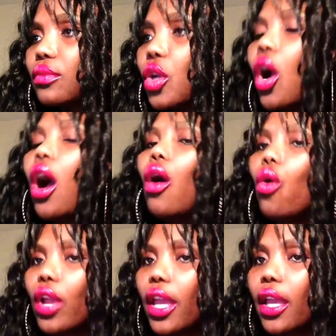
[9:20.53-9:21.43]

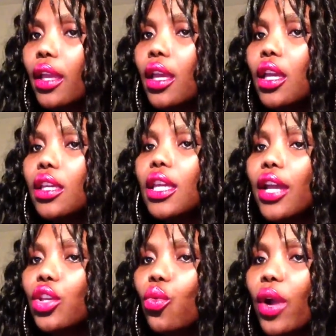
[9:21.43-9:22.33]
Okay. Yeah,
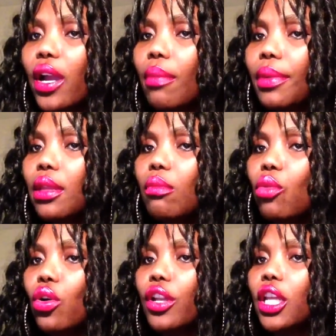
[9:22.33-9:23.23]
you wake up in the
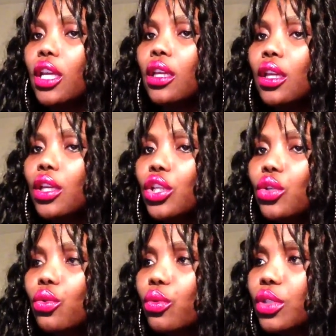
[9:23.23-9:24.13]
morning.
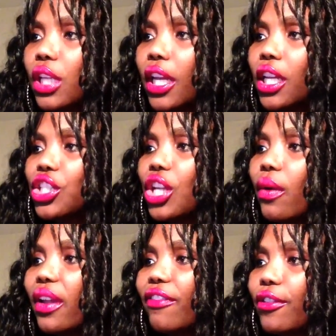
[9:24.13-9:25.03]
You take a
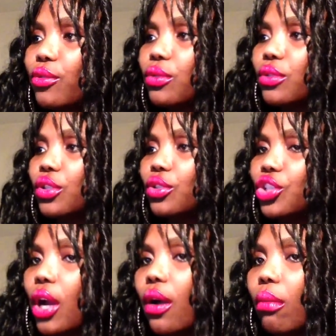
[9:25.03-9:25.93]
shower if you
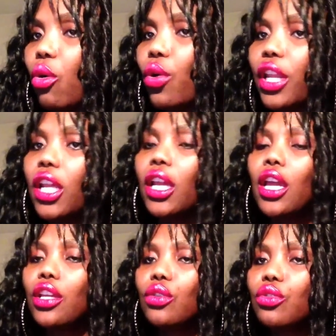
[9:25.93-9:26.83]
shower morning.
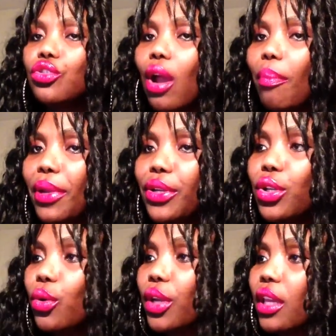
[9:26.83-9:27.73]
You drop a
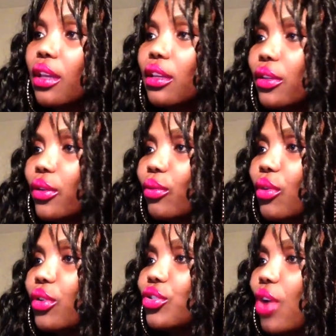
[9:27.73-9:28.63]
dookie. You
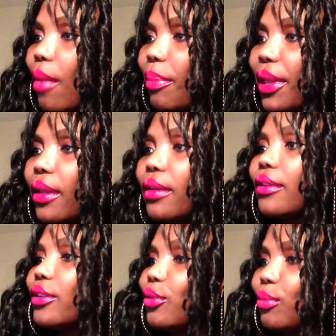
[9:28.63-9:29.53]
go drop it.
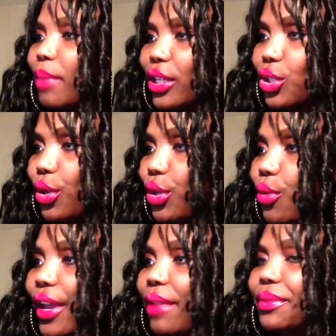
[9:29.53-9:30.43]
You make sure you
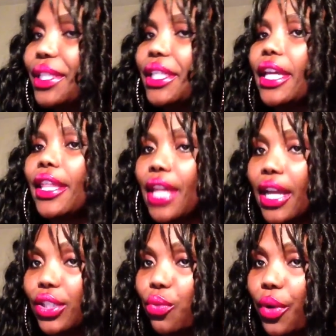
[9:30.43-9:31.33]
empty, and
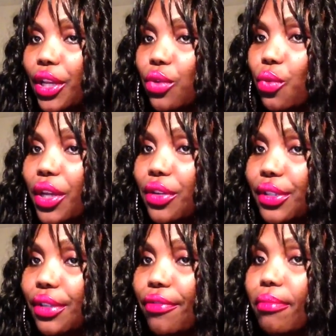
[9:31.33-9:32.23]
that's when you weigh
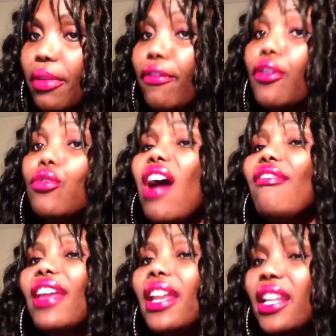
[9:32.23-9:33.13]
yourself before you
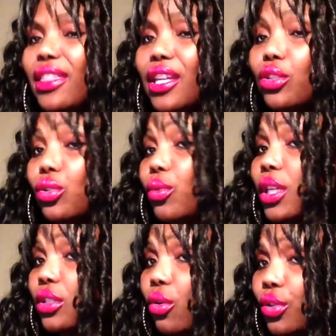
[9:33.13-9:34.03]
have anything to
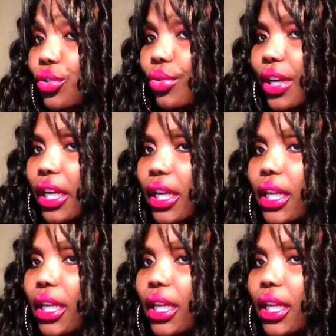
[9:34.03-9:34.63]
eat or drink.